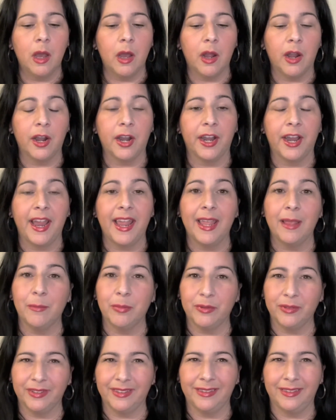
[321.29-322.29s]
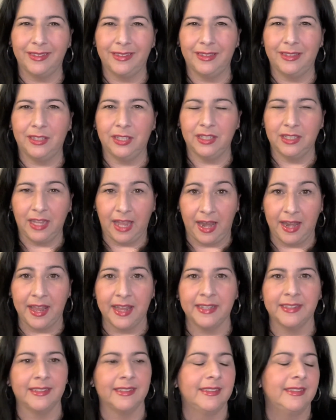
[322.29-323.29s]
are able to get
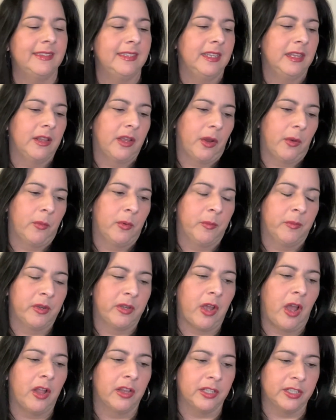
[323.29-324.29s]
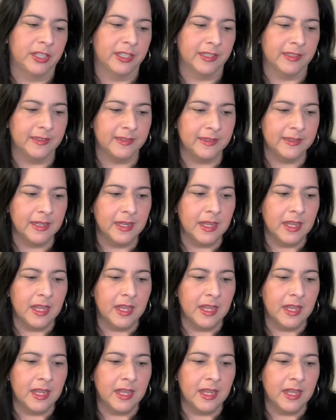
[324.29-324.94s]
in to see their rheumatologist.